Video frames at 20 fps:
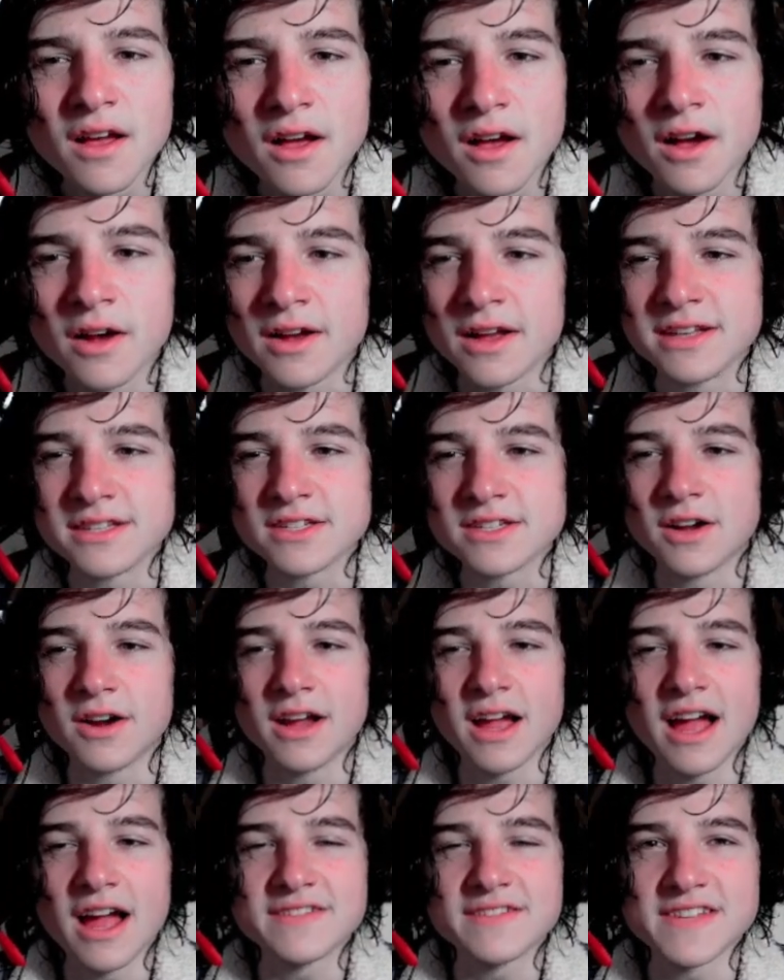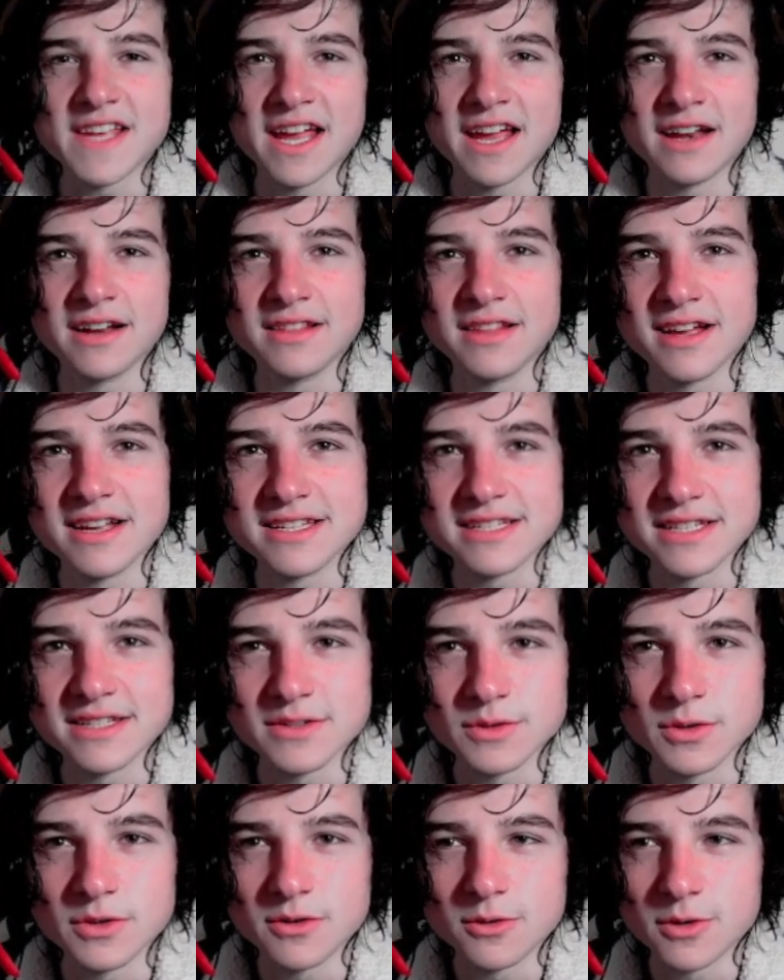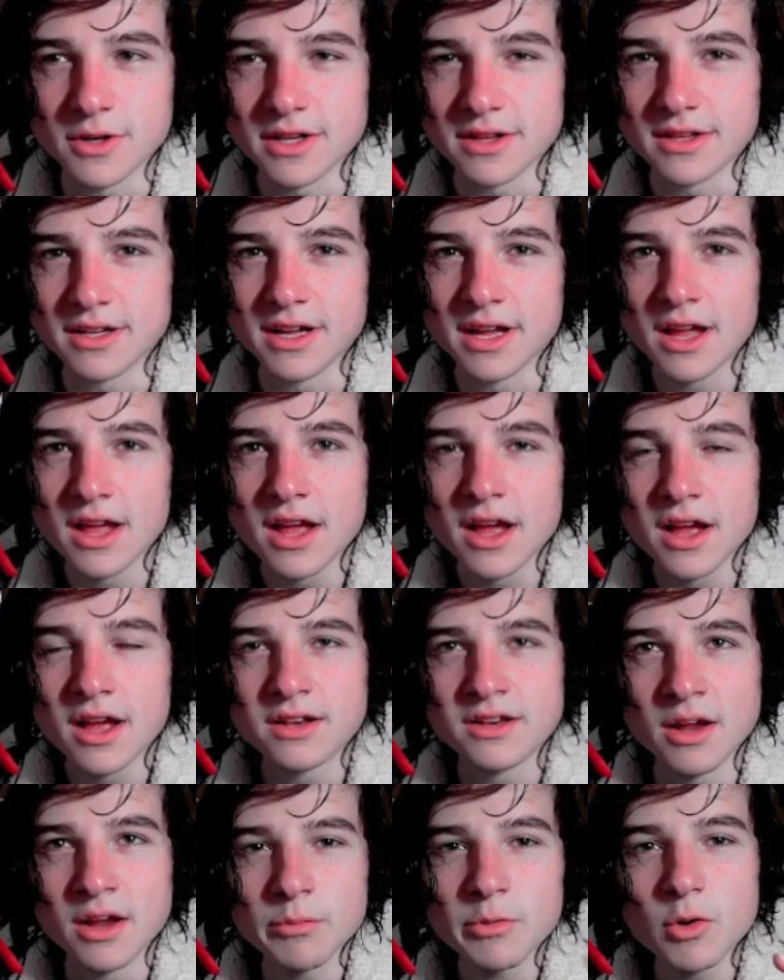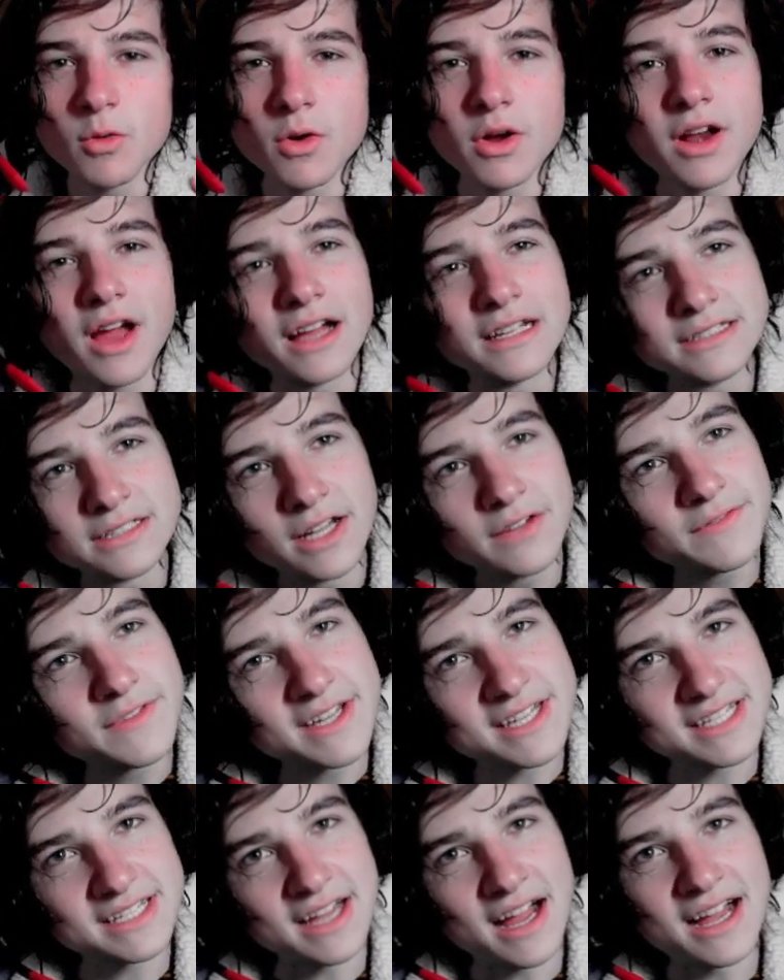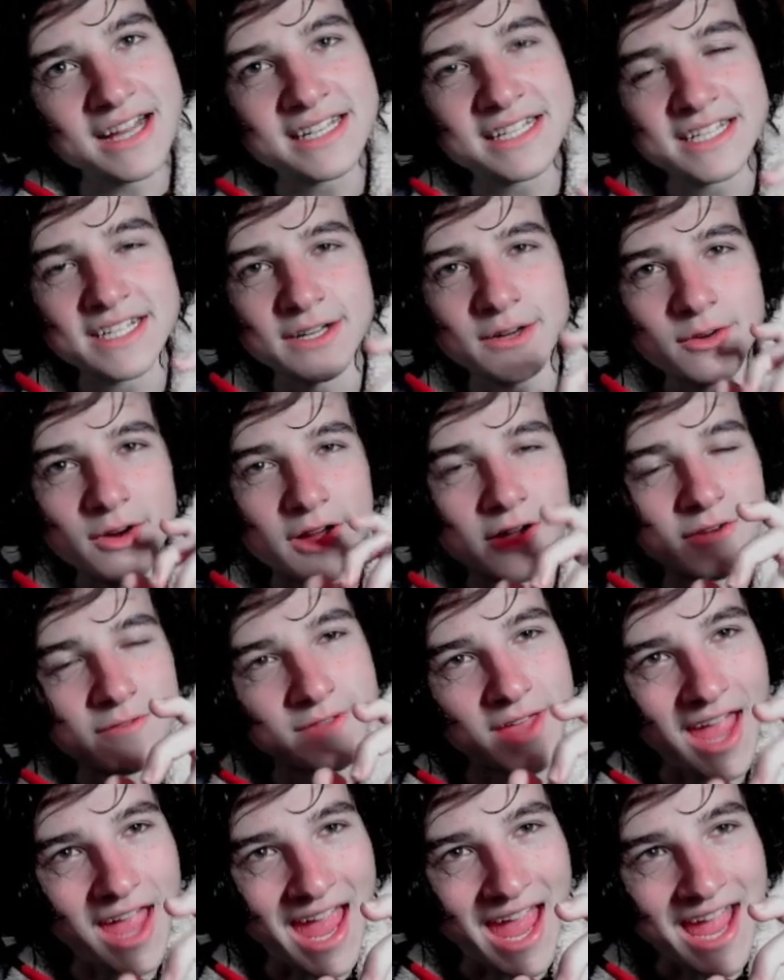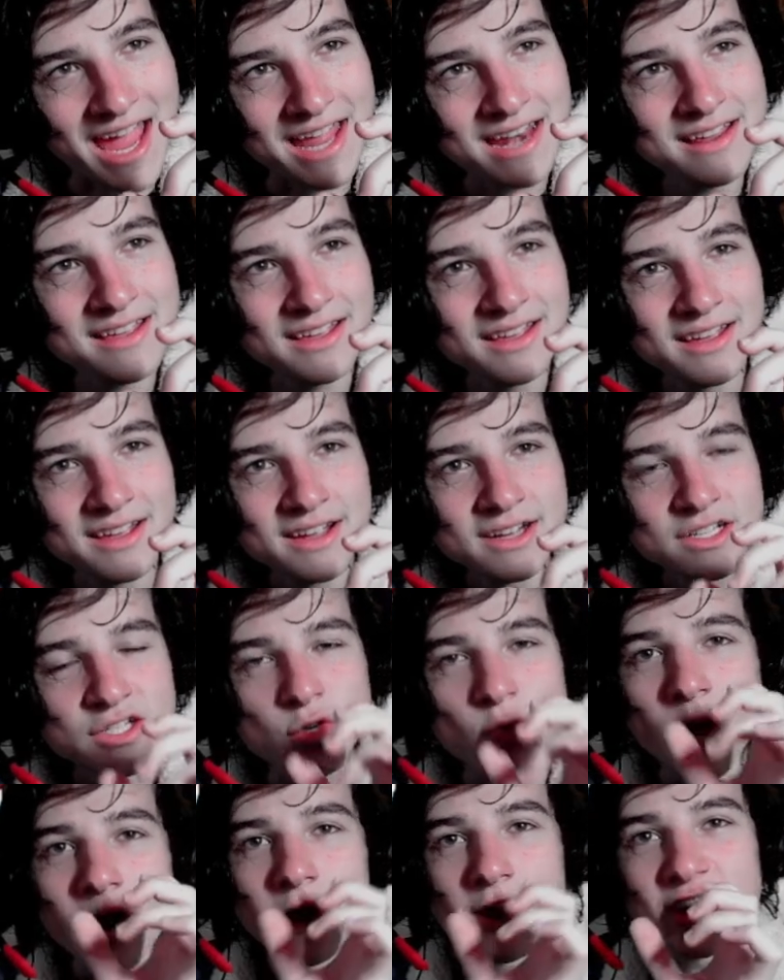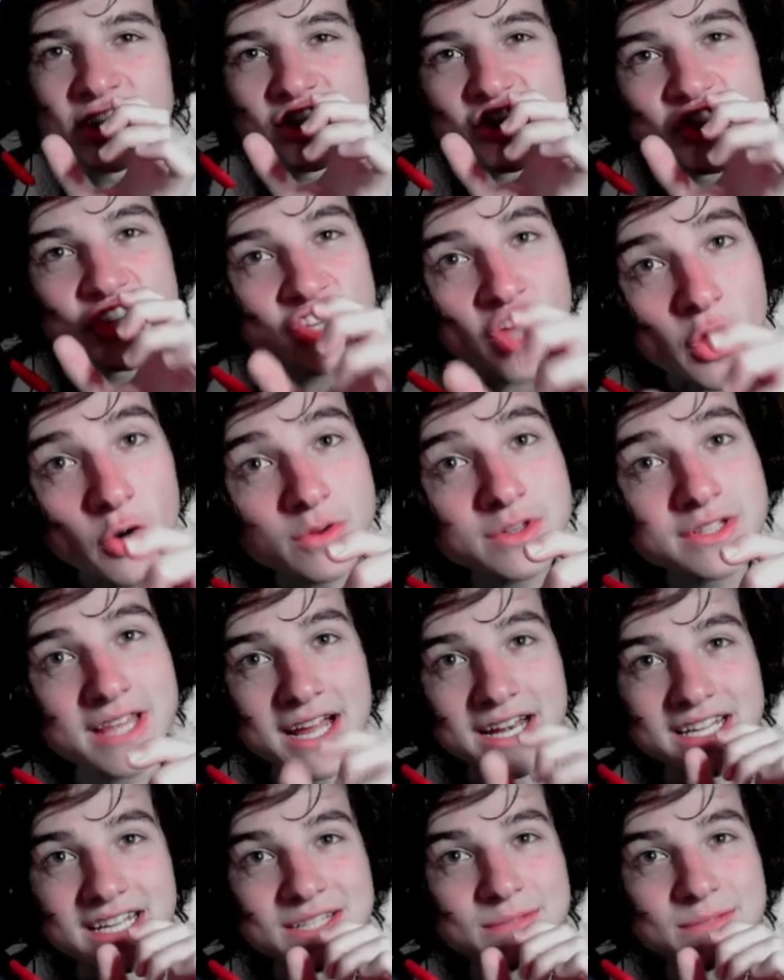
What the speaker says: Okay, sorry, I had to analyze this real quickly. Number one, I love the side tilt of the head to where it shows that he's